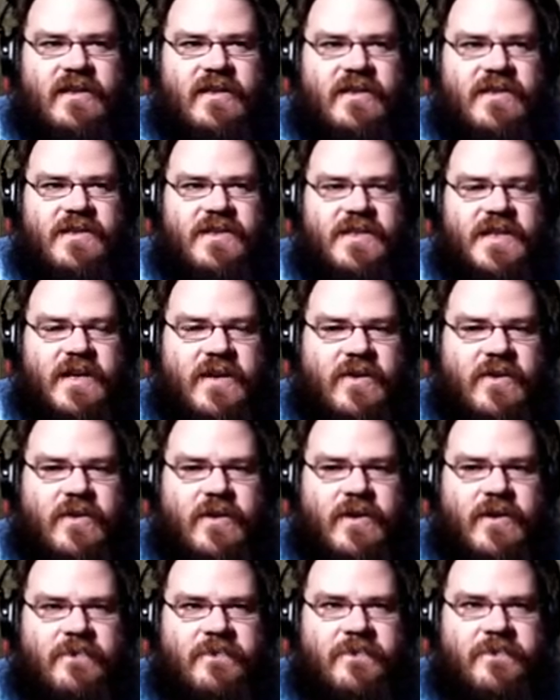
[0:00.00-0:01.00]
So,
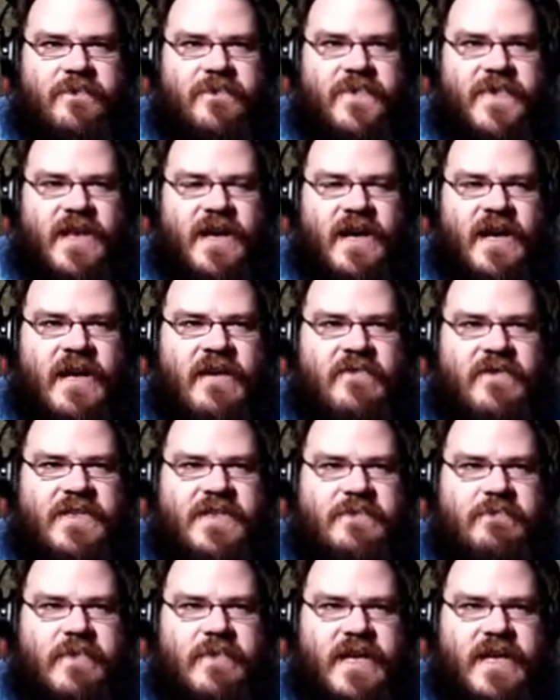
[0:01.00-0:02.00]
I have this
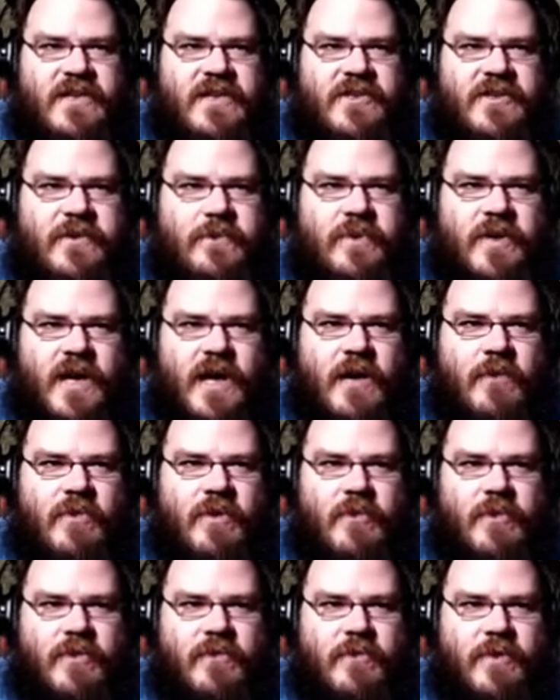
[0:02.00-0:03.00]
major problem
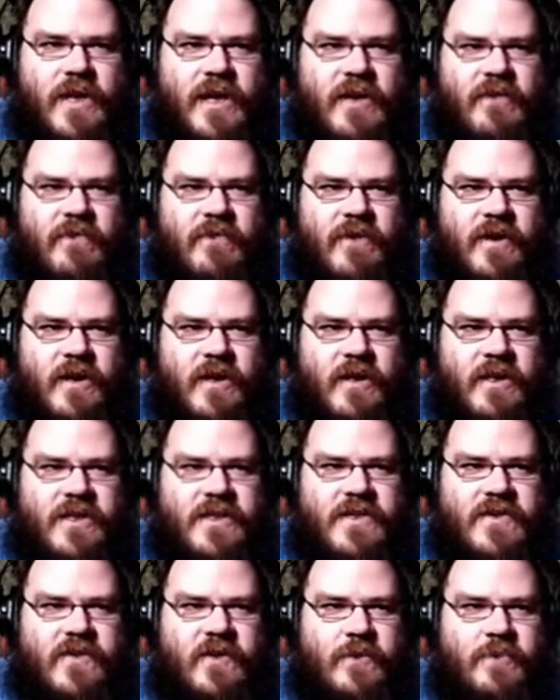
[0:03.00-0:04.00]
of when I fall
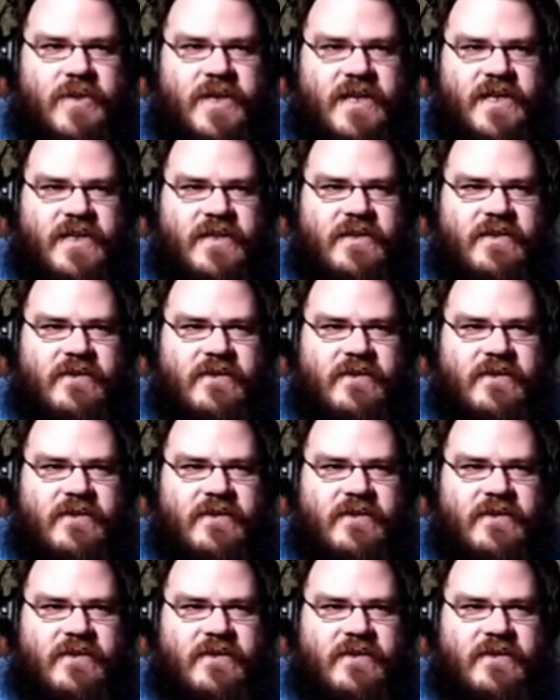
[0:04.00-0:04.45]
into a pit.